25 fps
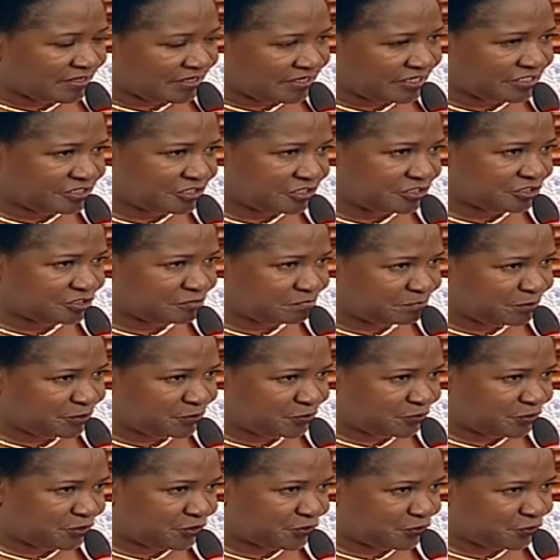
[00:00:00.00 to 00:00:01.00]
ranges
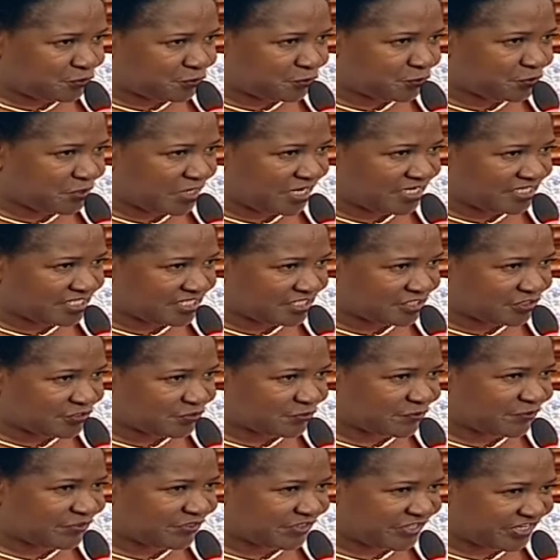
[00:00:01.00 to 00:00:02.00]
between 200
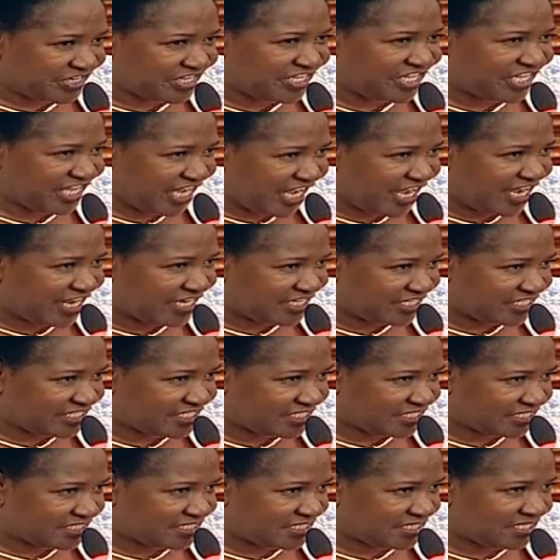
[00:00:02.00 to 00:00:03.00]
to
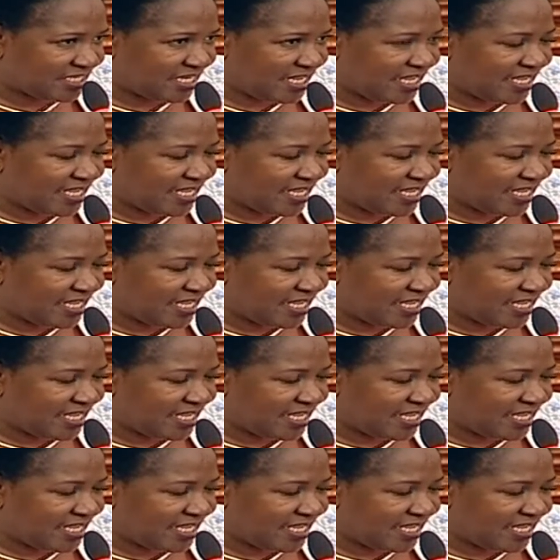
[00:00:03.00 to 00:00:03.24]
300